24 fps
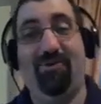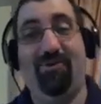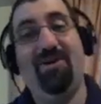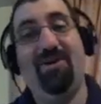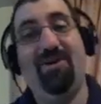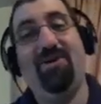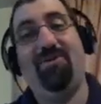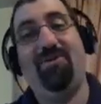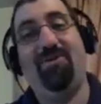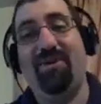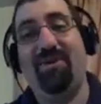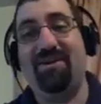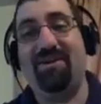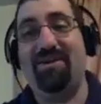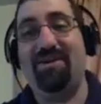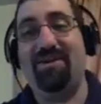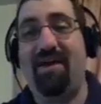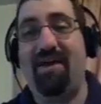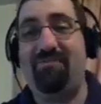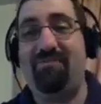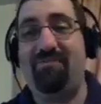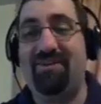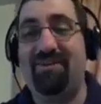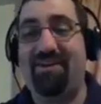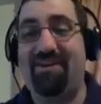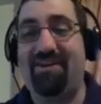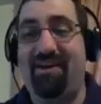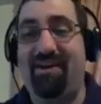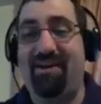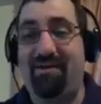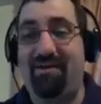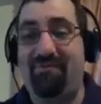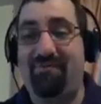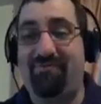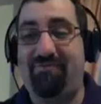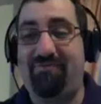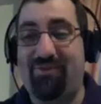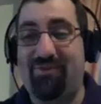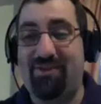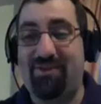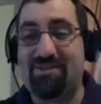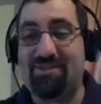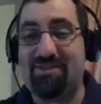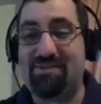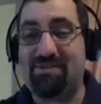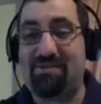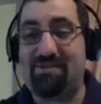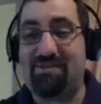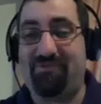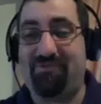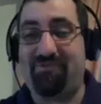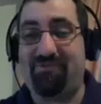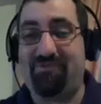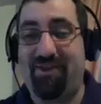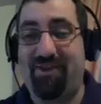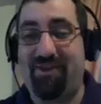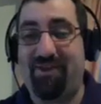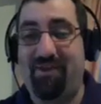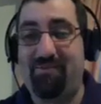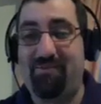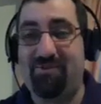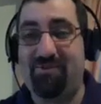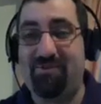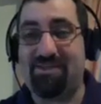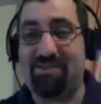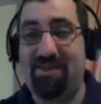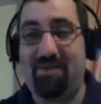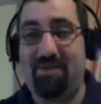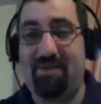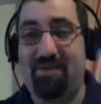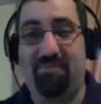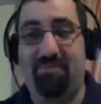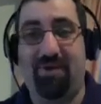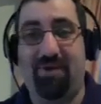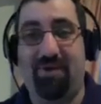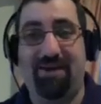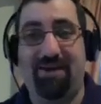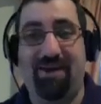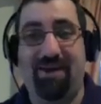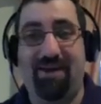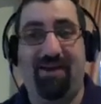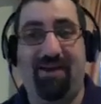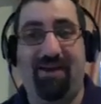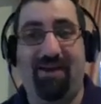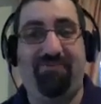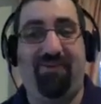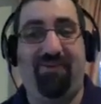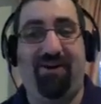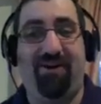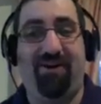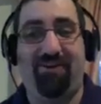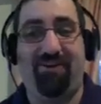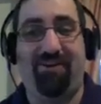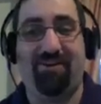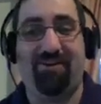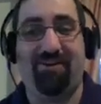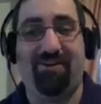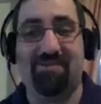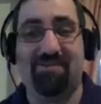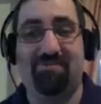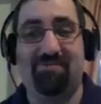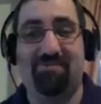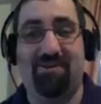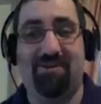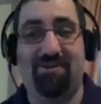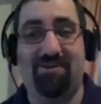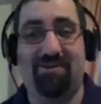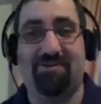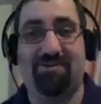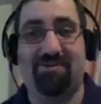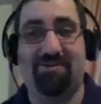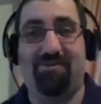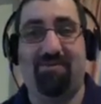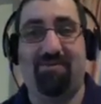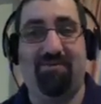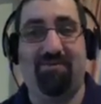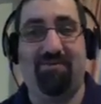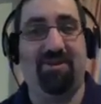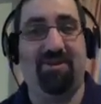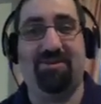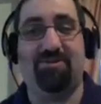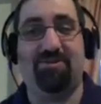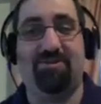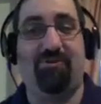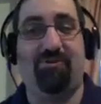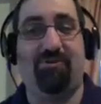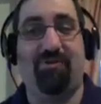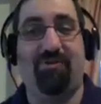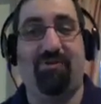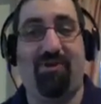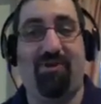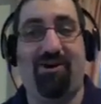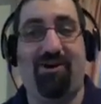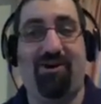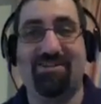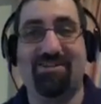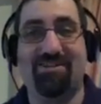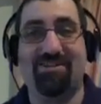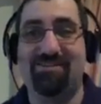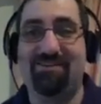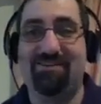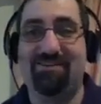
we didn't have it for the iMoot site, but yeah, Font Awesome it totally rocks.